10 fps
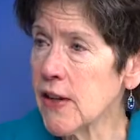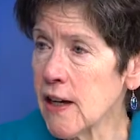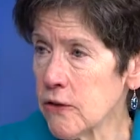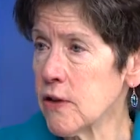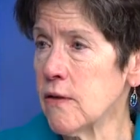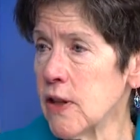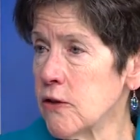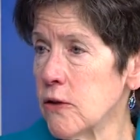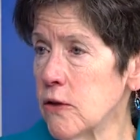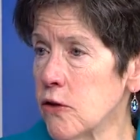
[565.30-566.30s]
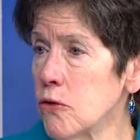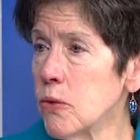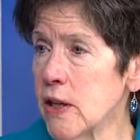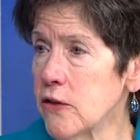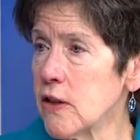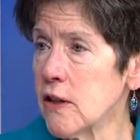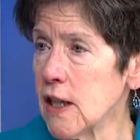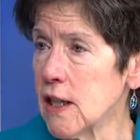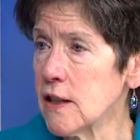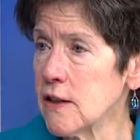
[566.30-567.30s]
thousand veterans who raised their
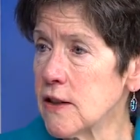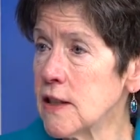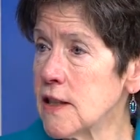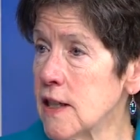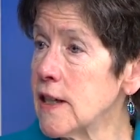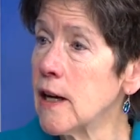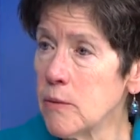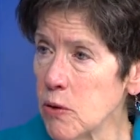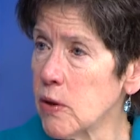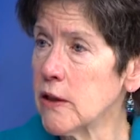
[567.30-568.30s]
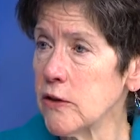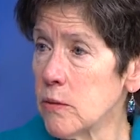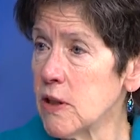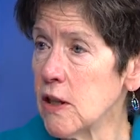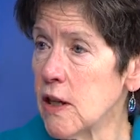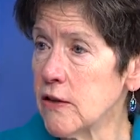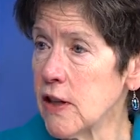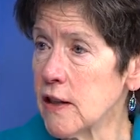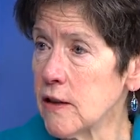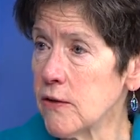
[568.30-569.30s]
hands and said, I'd be willing to be
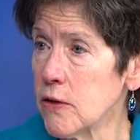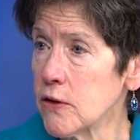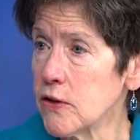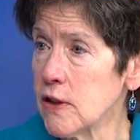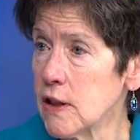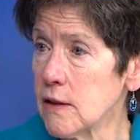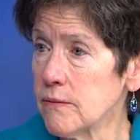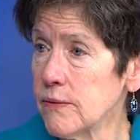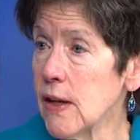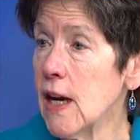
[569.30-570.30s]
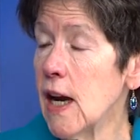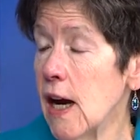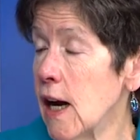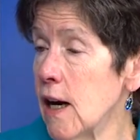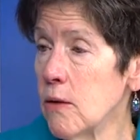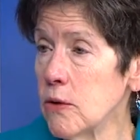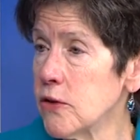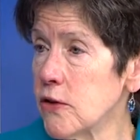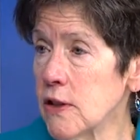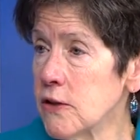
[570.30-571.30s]
contacted for a study, uh,
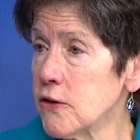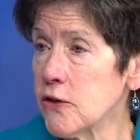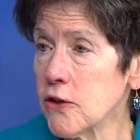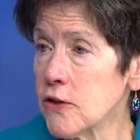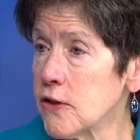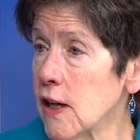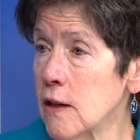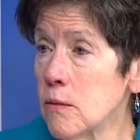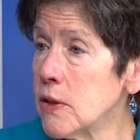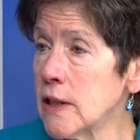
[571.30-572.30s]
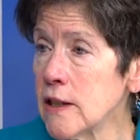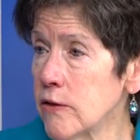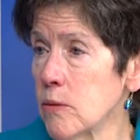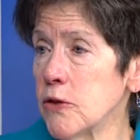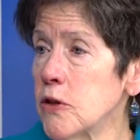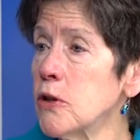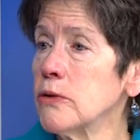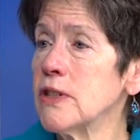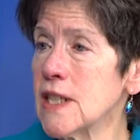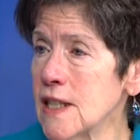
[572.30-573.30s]
which is just unbelievable. You
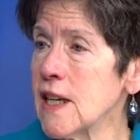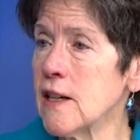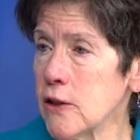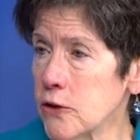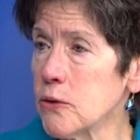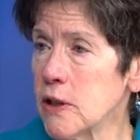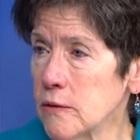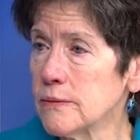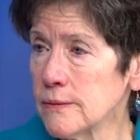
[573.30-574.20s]
don't see that elsewhere.